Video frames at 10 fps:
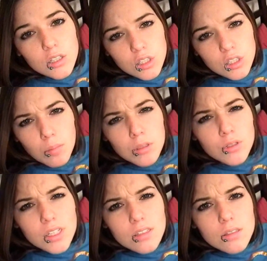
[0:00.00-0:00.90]
Good job,
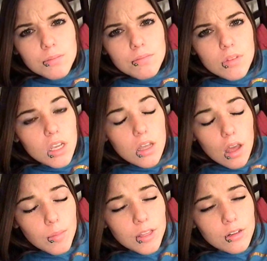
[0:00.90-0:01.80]
Lucas.
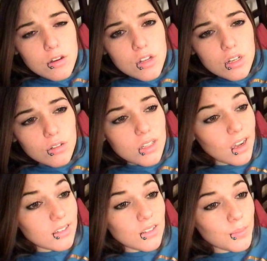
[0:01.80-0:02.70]
I mean, there are still
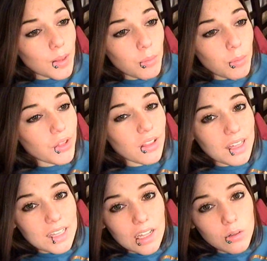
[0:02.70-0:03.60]
tons of people that
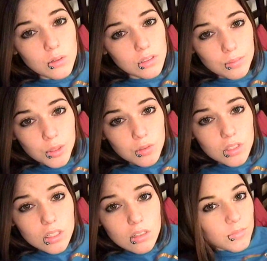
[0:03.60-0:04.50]
like that oldies
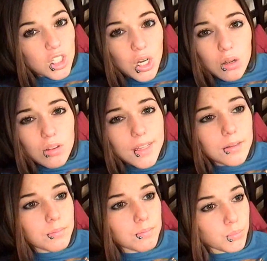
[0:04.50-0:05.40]
music. You know,
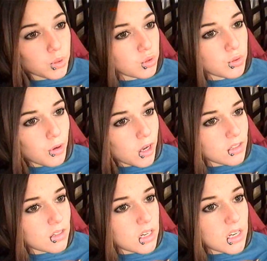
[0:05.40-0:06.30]
like Bruce
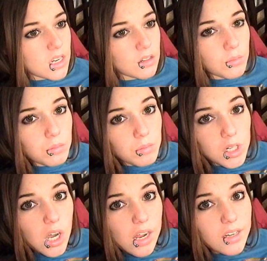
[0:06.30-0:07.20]
Springsteen or
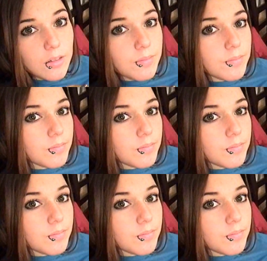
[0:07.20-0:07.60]
Madonna.